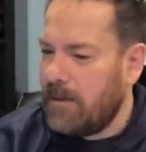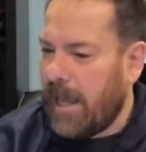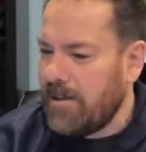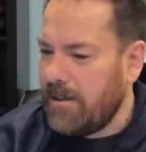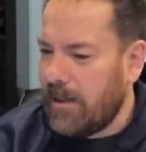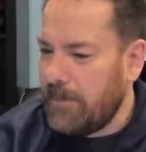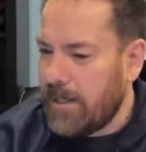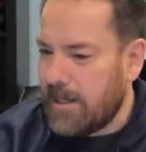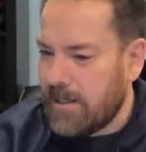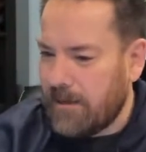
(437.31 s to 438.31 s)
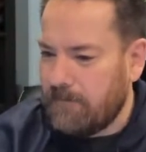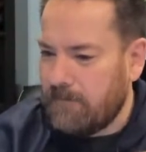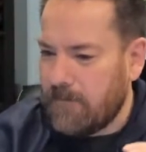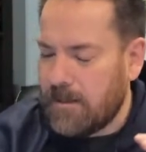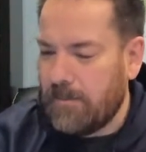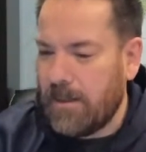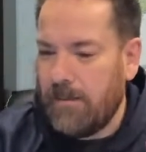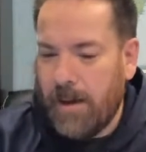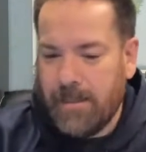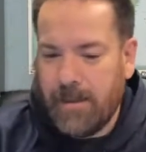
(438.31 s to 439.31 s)
Actually, let me touch on something
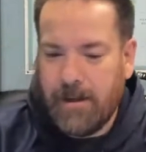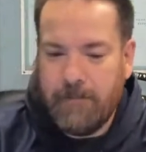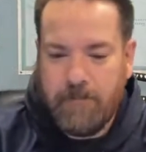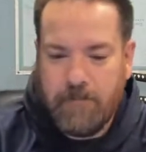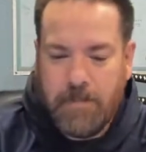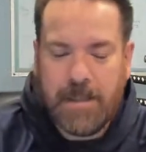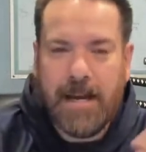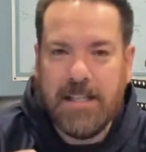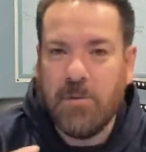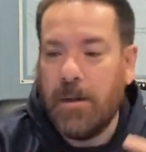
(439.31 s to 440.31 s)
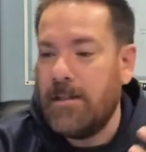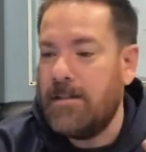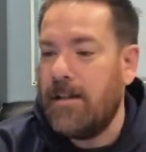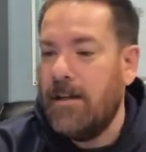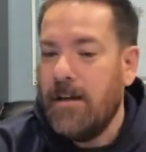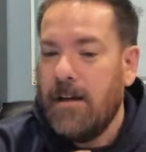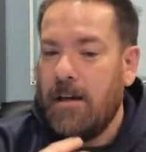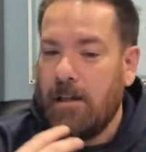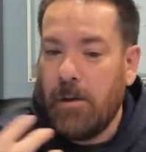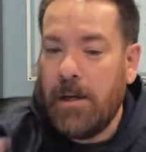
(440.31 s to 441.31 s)
about the I-20s.
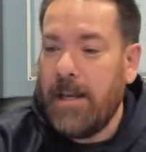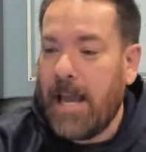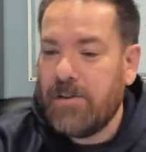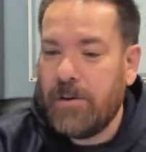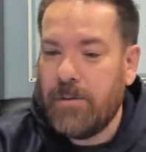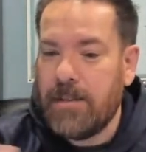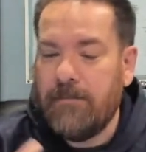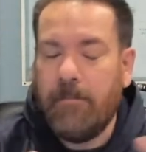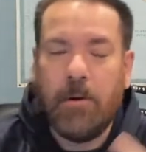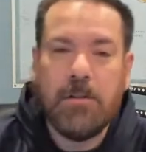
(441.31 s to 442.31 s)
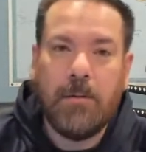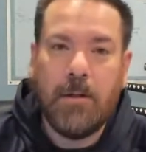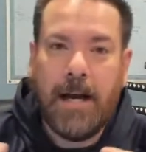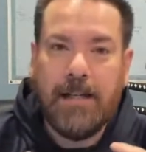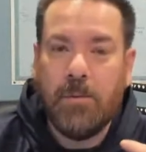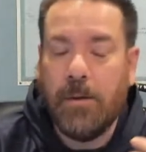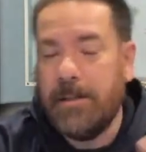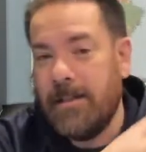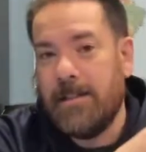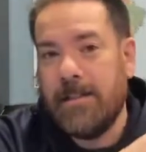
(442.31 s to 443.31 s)
You can actually receive multiple
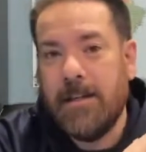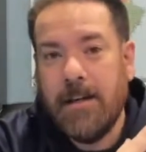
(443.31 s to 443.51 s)
I-20s.